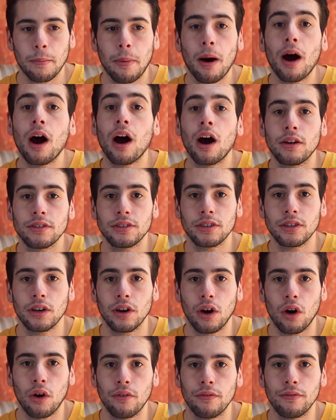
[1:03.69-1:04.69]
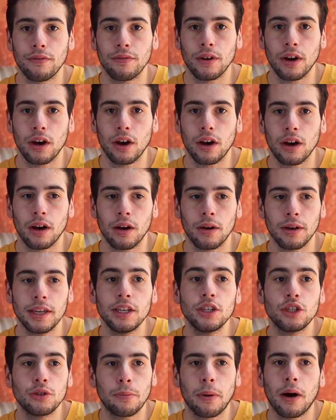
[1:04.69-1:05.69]
part of
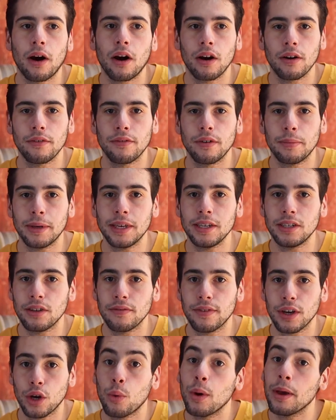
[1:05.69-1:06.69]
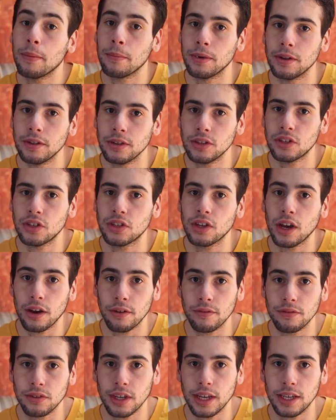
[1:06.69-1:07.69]
a piece of equipment
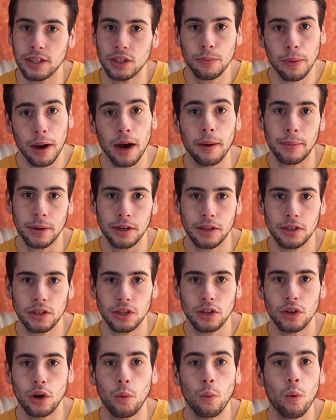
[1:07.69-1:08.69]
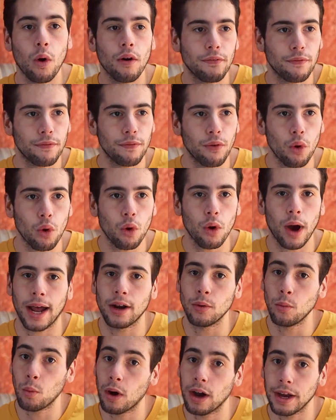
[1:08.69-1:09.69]
serves its purpose. You know, what for
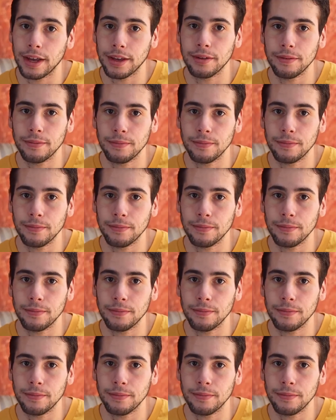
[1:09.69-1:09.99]
and why.